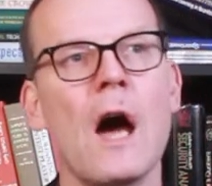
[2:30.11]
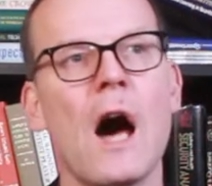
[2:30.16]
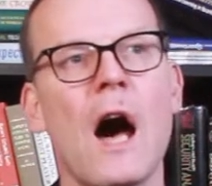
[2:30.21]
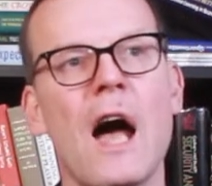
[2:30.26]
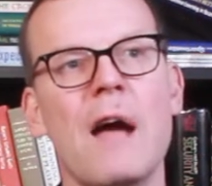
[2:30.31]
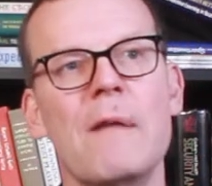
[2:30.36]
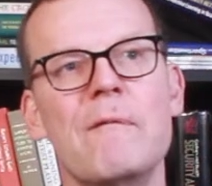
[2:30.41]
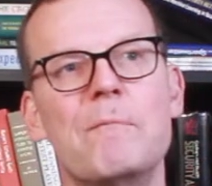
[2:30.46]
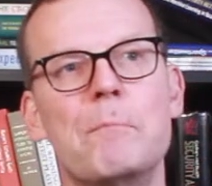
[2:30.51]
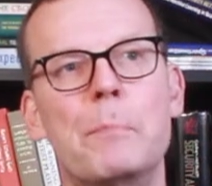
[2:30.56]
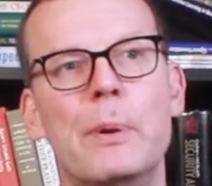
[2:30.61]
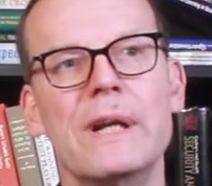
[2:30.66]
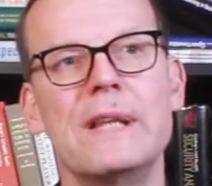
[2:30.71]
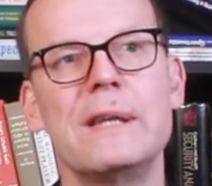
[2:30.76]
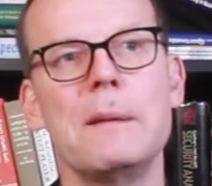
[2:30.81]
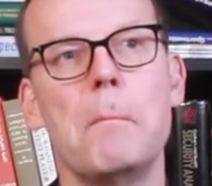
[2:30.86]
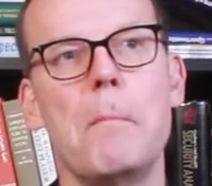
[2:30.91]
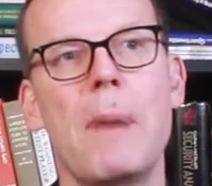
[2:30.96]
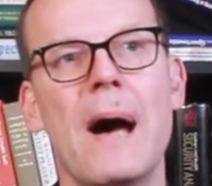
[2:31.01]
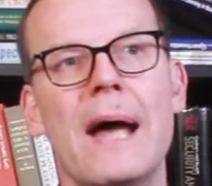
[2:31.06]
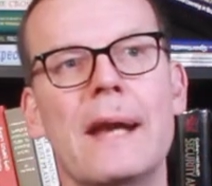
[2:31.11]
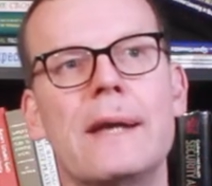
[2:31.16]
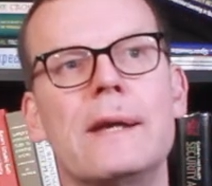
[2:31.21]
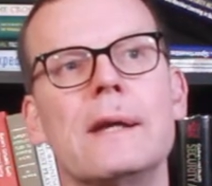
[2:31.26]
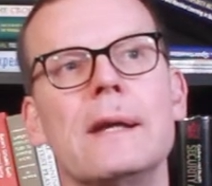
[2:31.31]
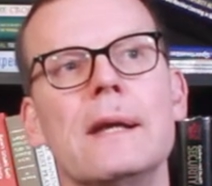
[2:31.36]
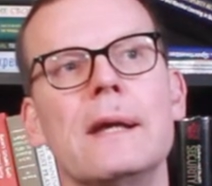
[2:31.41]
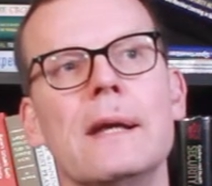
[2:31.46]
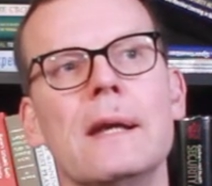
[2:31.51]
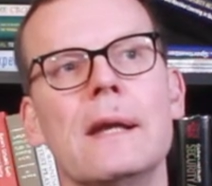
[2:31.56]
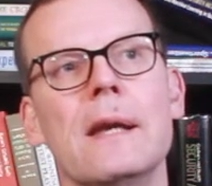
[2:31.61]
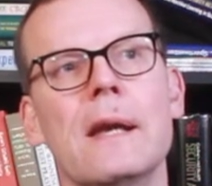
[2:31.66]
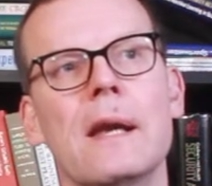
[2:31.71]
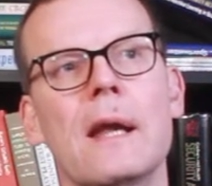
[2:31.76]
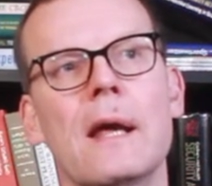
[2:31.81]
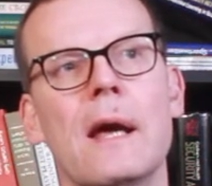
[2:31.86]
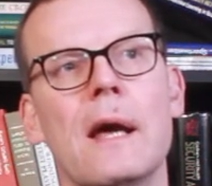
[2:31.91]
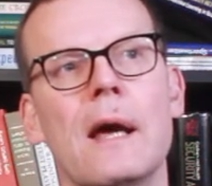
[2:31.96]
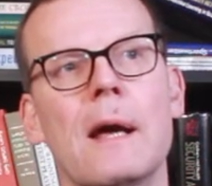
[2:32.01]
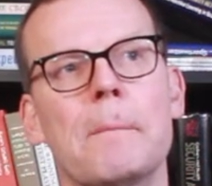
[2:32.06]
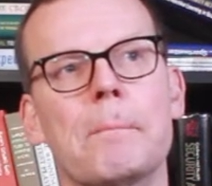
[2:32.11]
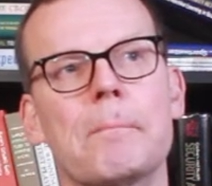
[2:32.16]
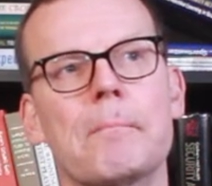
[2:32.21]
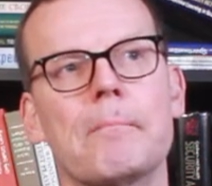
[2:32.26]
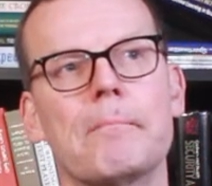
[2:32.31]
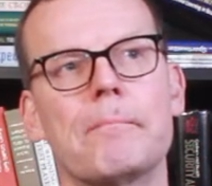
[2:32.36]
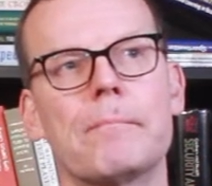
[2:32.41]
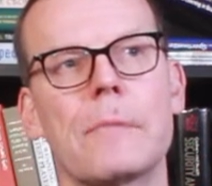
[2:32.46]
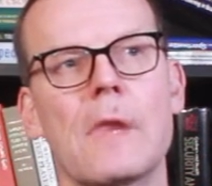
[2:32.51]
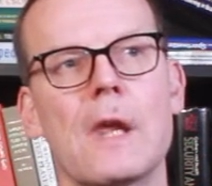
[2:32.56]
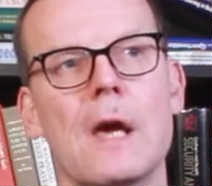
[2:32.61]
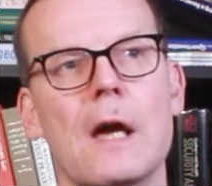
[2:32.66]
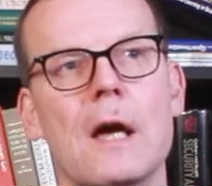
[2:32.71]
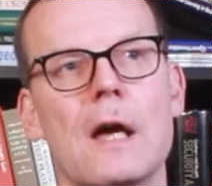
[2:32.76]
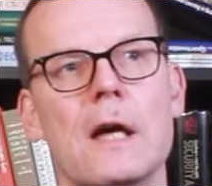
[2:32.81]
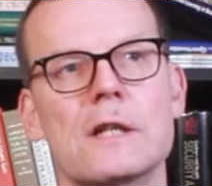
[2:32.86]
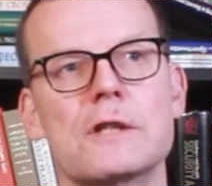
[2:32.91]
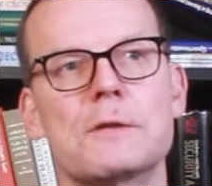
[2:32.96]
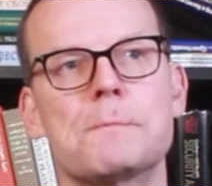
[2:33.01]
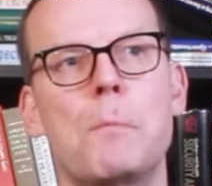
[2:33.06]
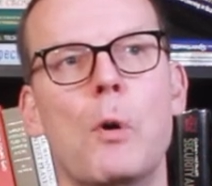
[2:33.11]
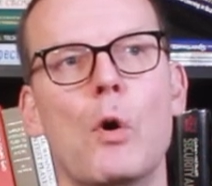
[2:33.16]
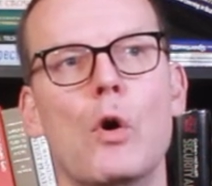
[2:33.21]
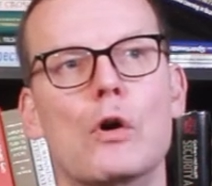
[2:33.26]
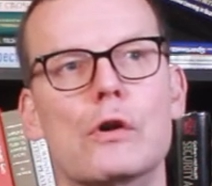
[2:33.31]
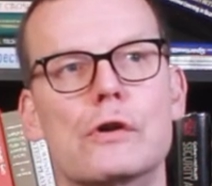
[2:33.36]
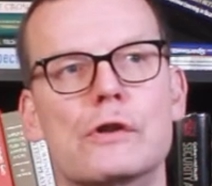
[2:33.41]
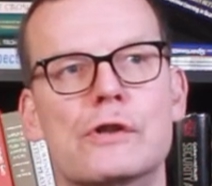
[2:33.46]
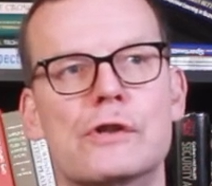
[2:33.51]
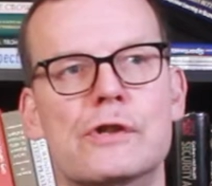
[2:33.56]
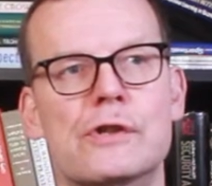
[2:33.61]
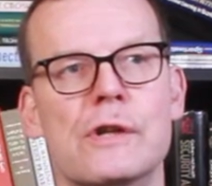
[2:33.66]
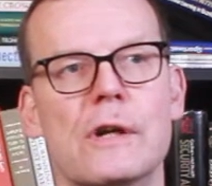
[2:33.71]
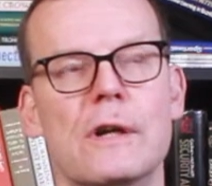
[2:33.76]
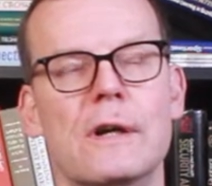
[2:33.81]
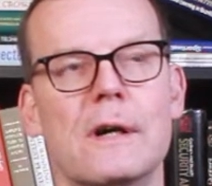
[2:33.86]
I'm pretty bad in sports